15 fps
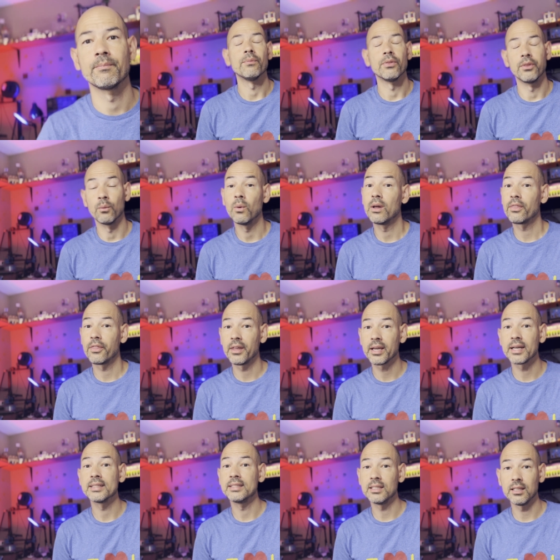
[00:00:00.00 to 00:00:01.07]
The one thing
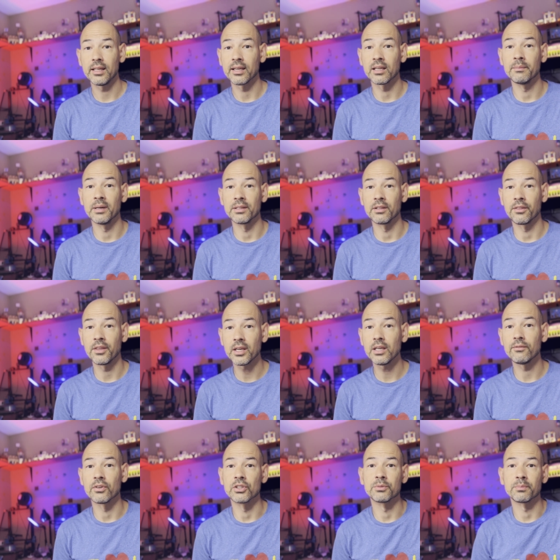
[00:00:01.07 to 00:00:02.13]
I did like about the
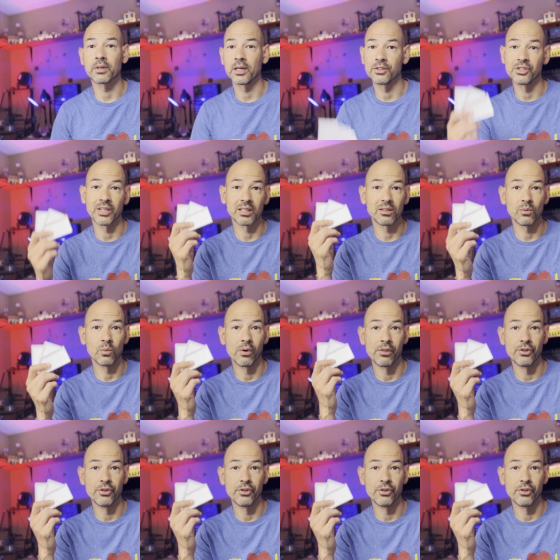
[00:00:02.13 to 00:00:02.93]
Thingiverse project were the